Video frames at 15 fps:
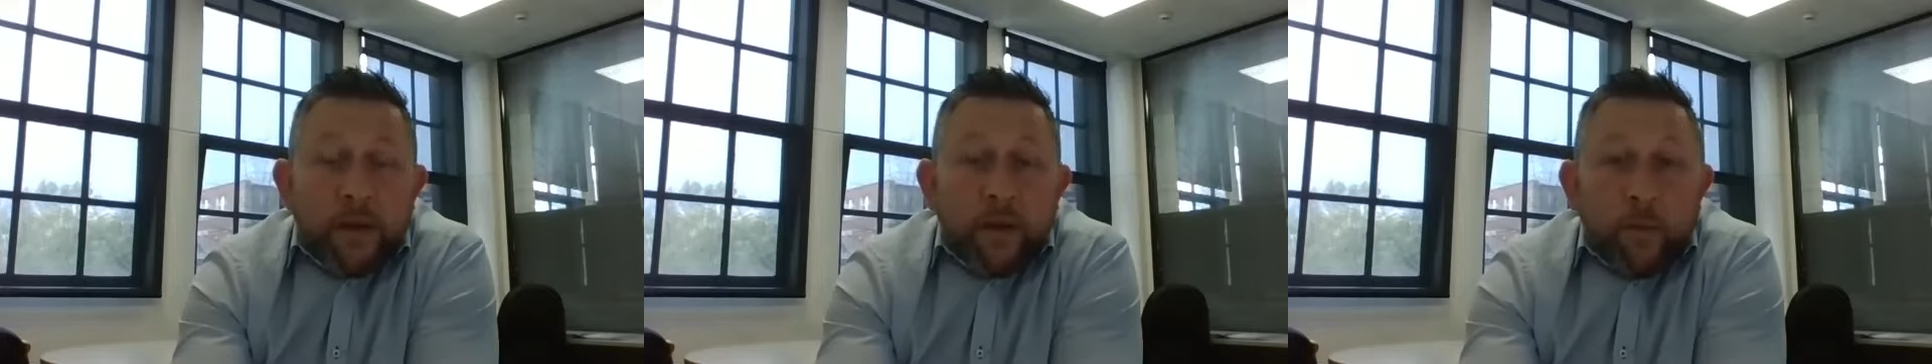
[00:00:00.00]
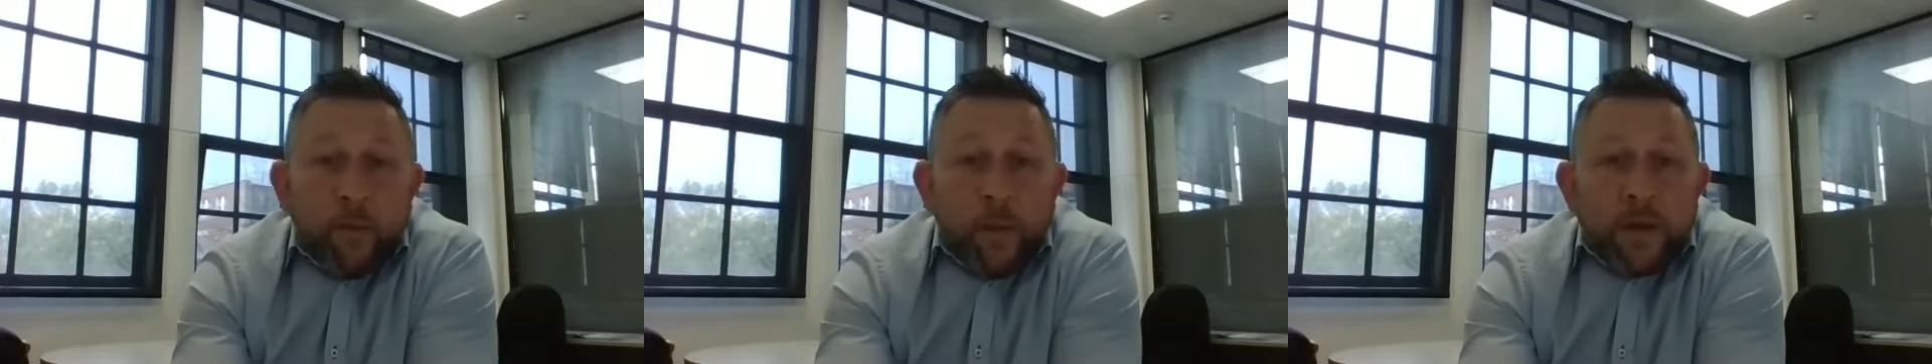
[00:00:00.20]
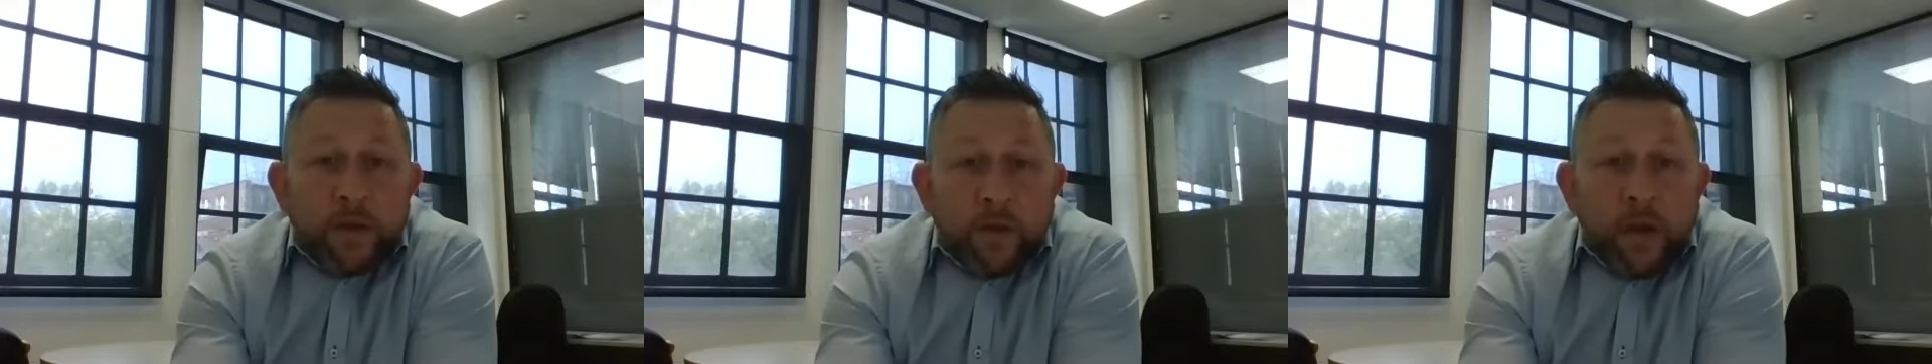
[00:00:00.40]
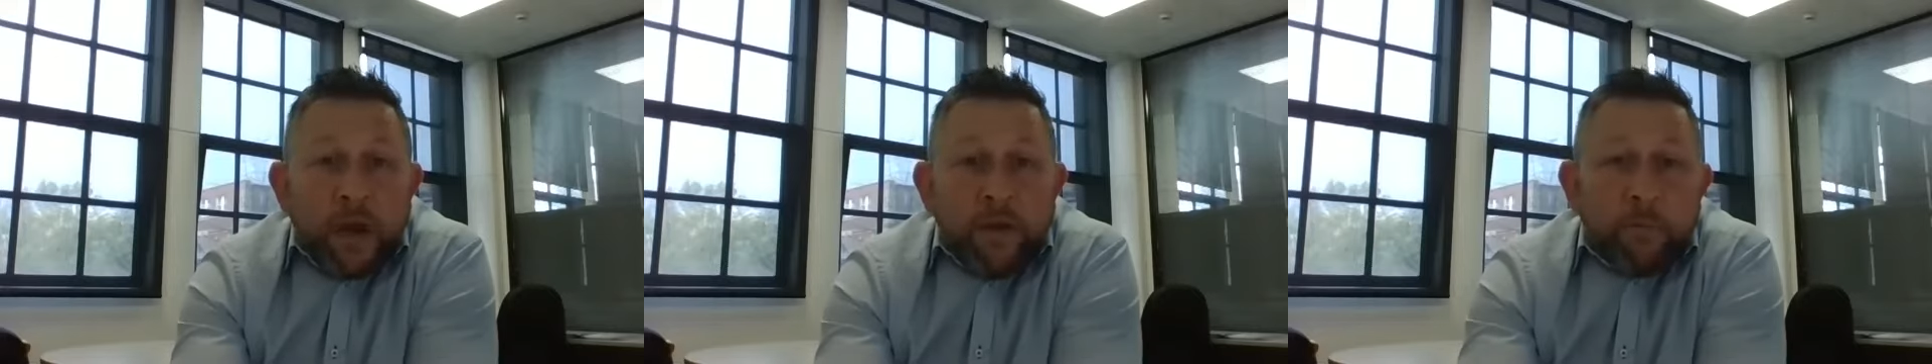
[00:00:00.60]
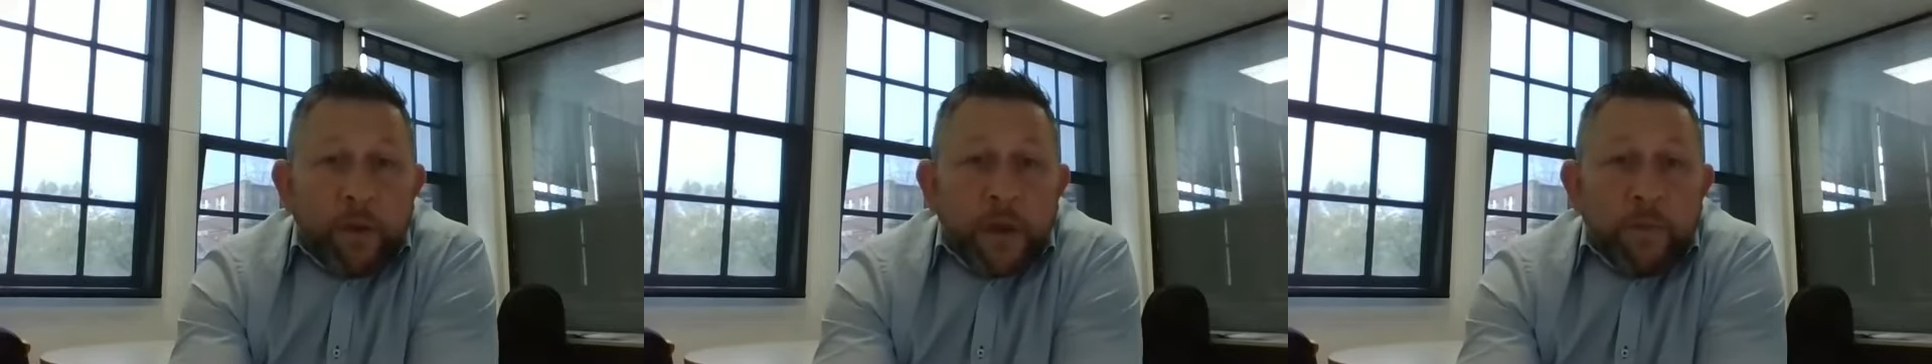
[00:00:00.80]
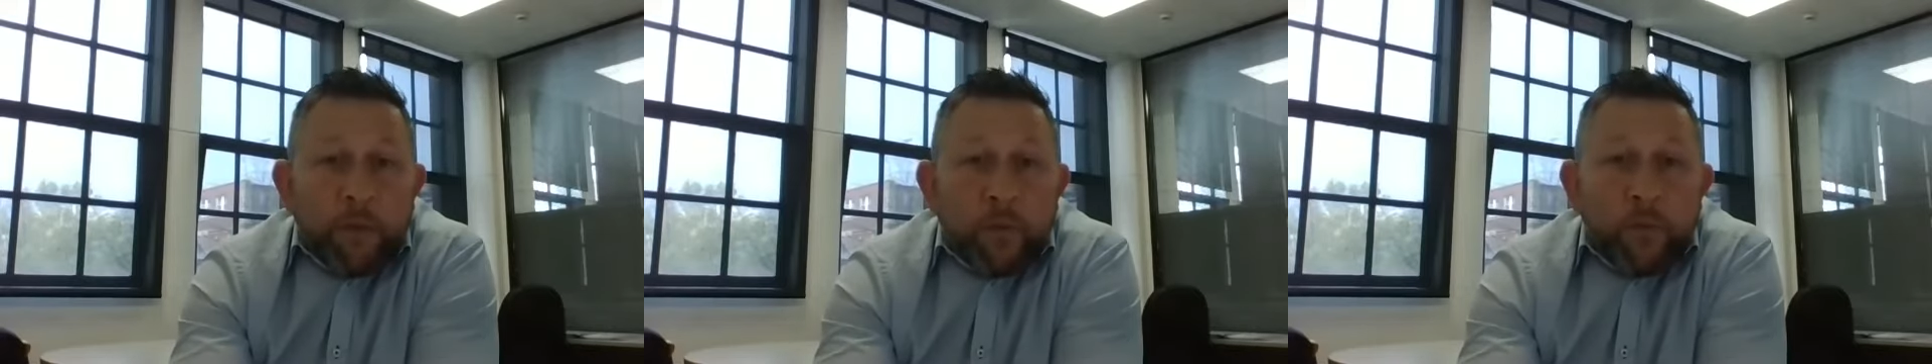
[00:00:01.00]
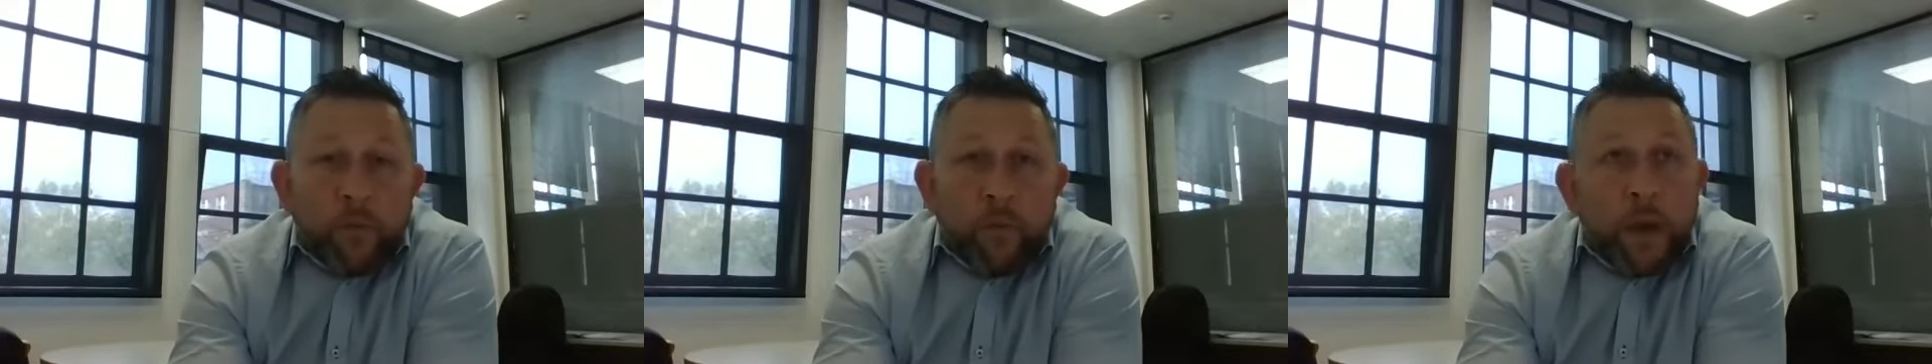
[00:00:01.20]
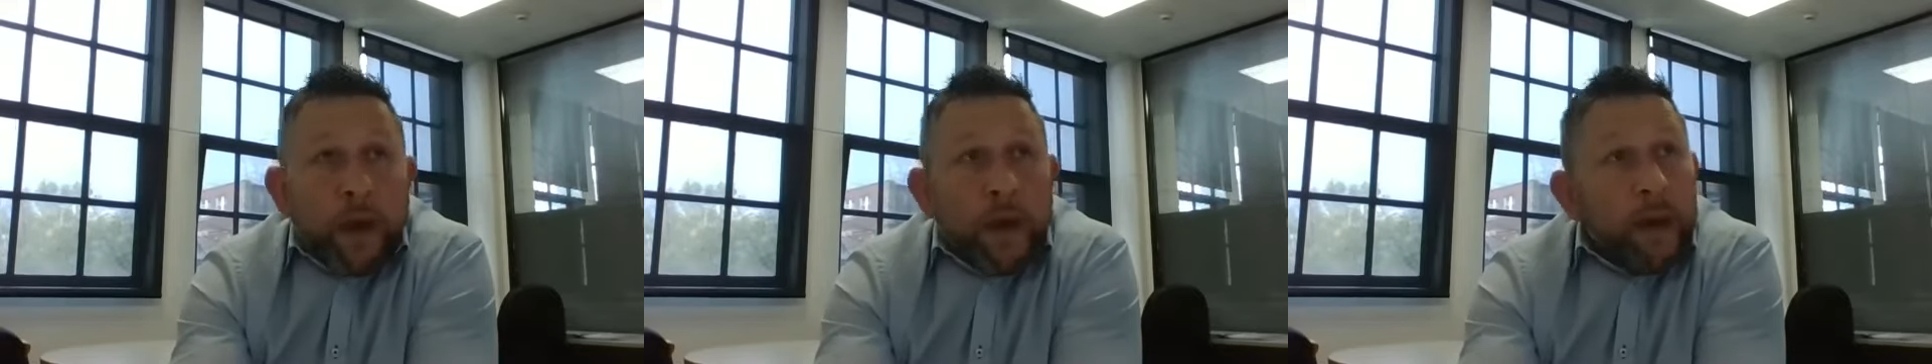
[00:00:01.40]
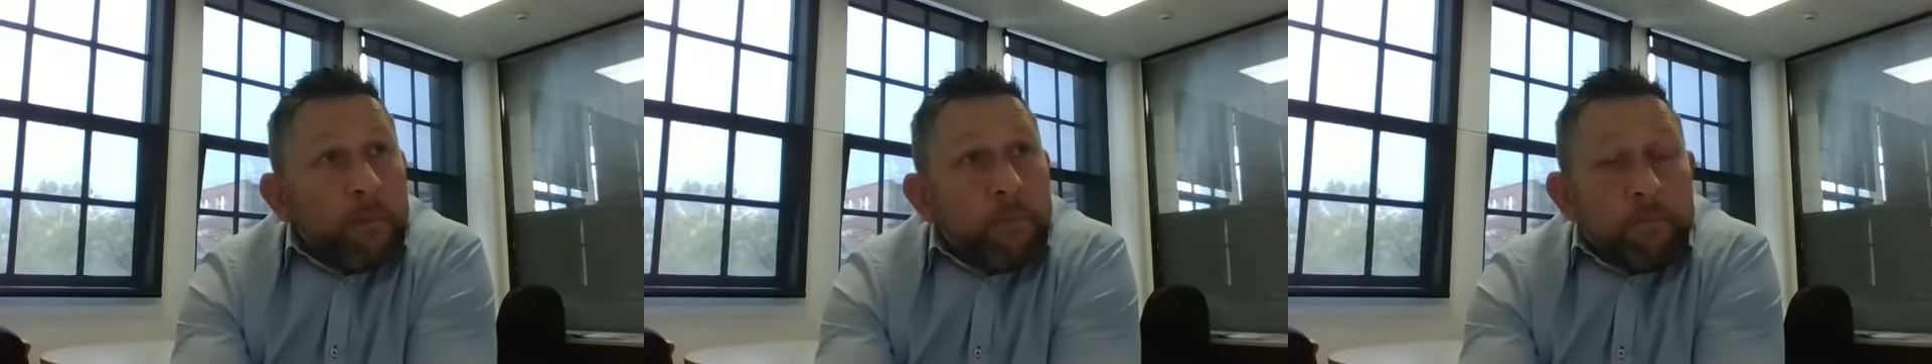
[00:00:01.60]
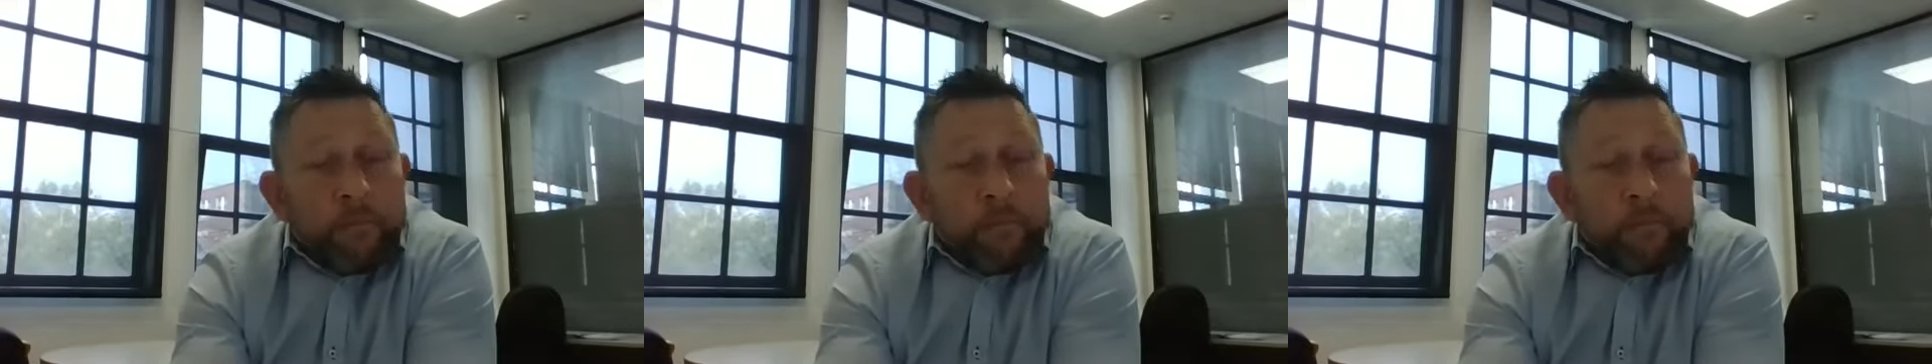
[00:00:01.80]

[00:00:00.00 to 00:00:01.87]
We do have people uh,